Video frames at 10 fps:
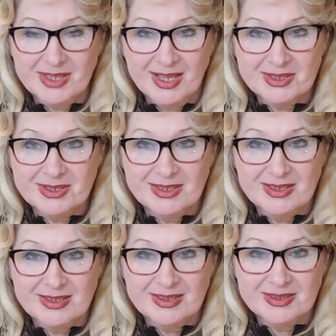that,
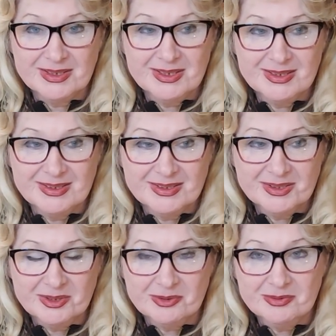
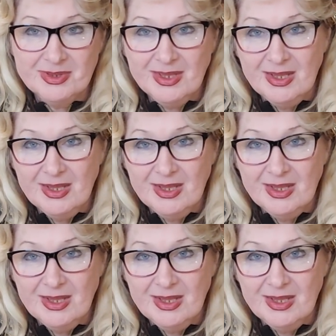you know,